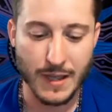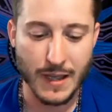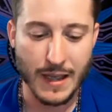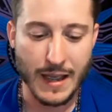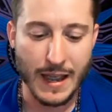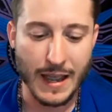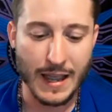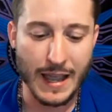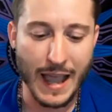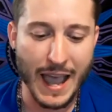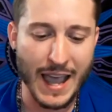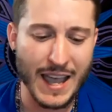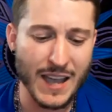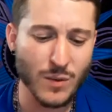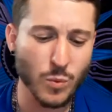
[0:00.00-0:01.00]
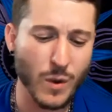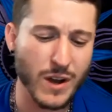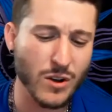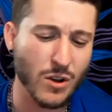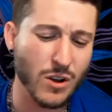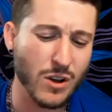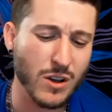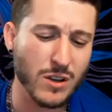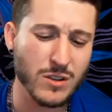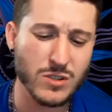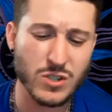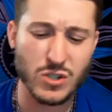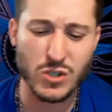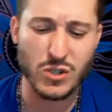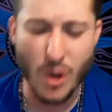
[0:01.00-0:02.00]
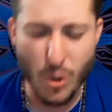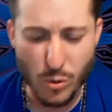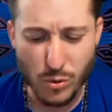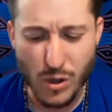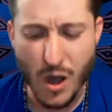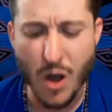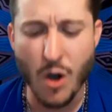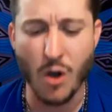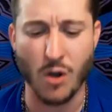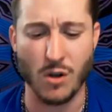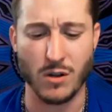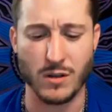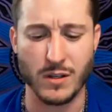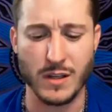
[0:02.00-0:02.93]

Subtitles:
It had went on so long,